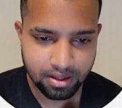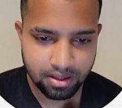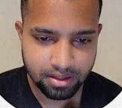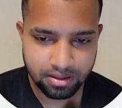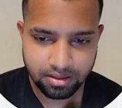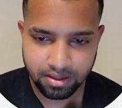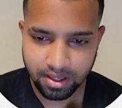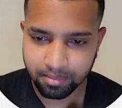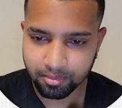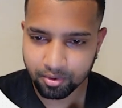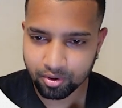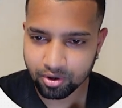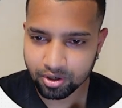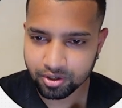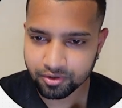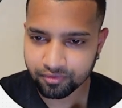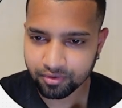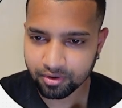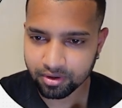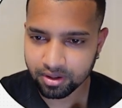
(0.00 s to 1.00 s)
Same
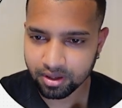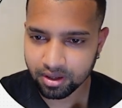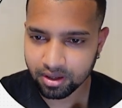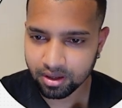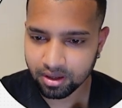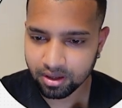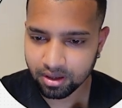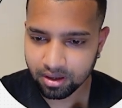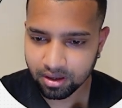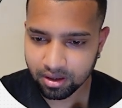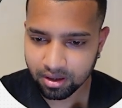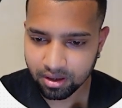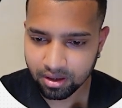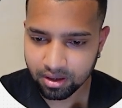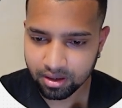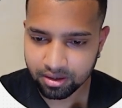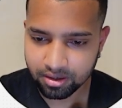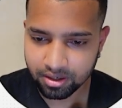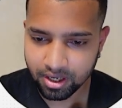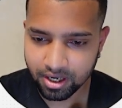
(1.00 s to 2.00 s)
goes for the
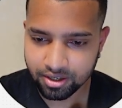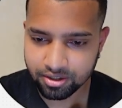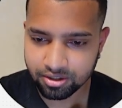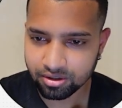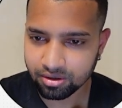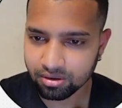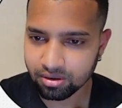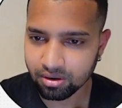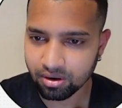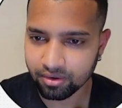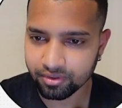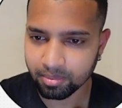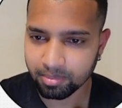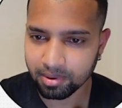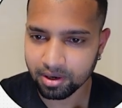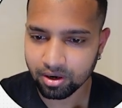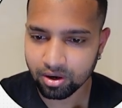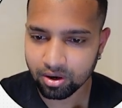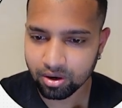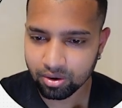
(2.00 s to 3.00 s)
text on the
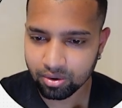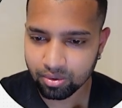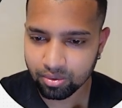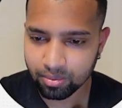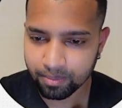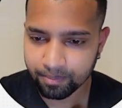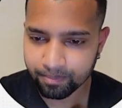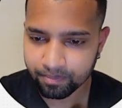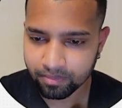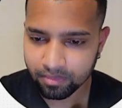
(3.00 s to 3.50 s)
below.